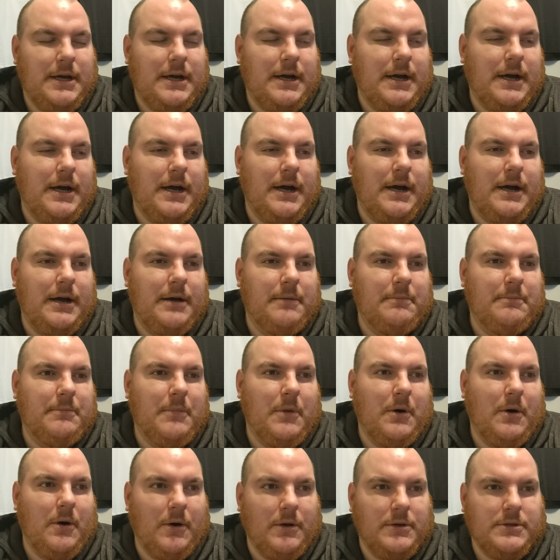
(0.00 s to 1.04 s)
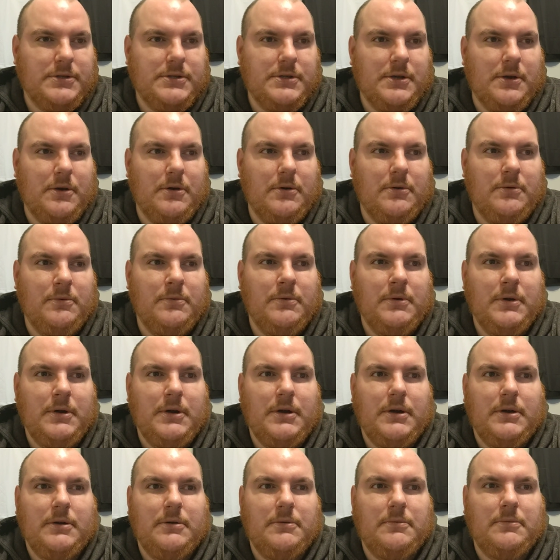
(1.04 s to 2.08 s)
Also,
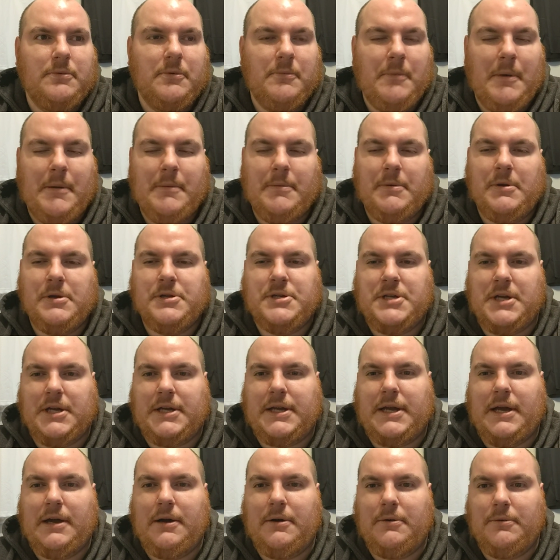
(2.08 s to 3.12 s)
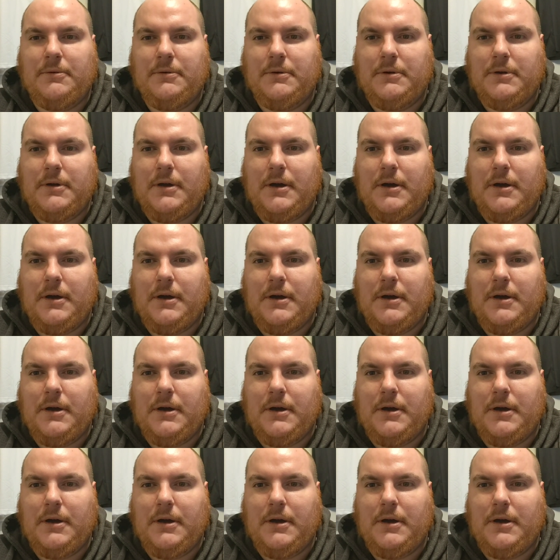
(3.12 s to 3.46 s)
remember to check out